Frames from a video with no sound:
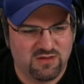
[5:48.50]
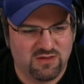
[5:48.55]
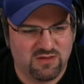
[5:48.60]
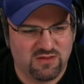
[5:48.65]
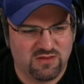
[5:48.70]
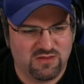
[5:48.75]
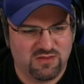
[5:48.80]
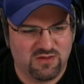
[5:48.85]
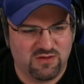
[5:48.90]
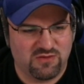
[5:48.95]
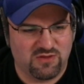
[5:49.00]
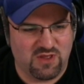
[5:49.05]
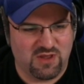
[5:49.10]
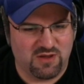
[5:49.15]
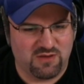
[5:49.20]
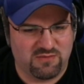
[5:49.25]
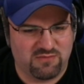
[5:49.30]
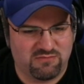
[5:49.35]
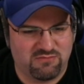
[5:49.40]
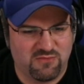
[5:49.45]
like
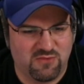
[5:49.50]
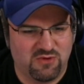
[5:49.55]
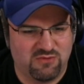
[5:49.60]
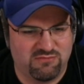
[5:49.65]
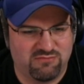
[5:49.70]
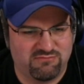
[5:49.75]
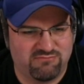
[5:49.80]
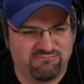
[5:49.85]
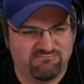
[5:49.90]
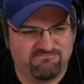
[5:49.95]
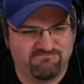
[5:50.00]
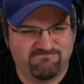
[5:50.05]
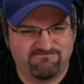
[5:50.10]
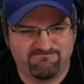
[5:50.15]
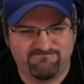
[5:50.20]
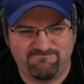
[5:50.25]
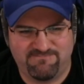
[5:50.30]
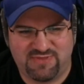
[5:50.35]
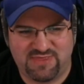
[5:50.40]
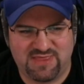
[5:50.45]

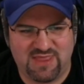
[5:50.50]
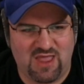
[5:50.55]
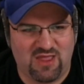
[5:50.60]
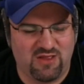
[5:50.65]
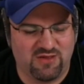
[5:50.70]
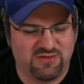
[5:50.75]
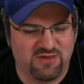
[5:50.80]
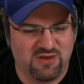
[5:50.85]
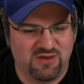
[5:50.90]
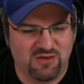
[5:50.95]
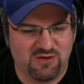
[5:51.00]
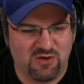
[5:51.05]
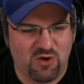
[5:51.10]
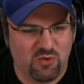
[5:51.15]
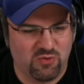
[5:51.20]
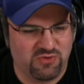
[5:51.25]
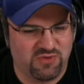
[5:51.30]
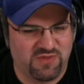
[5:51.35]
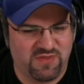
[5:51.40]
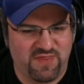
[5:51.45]
skeleton
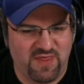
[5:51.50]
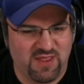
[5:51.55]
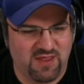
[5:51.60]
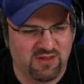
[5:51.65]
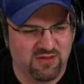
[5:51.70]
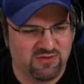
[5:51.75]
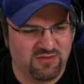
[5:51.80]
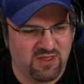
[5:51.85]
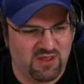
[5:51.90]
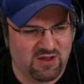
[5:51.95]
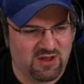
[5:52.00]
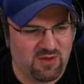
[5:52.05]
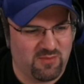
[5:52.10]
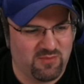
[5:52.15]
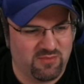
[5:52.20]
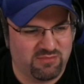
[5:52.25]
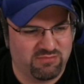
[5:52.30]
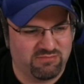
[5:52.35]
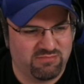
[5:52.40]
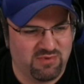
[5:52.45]
ghost things that come
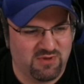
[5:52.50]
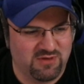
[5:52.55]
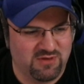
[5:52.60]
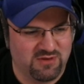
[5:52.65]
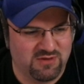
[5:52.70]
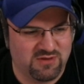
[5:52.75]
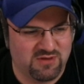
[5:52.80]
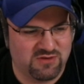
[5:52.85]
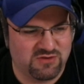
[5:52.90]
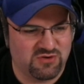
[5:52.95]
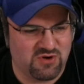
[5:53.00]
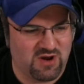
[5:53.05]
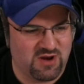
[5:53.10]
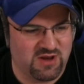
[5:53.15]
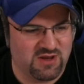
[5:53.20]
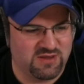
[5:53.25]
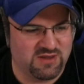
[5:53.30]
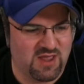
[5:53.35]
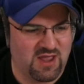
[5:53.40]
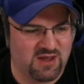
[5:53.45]
and try to
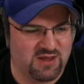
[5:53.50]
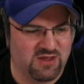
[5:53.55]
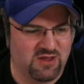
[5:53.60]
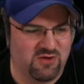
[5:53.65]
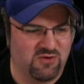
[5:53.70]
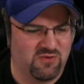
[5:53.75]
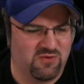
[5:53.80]
attack you.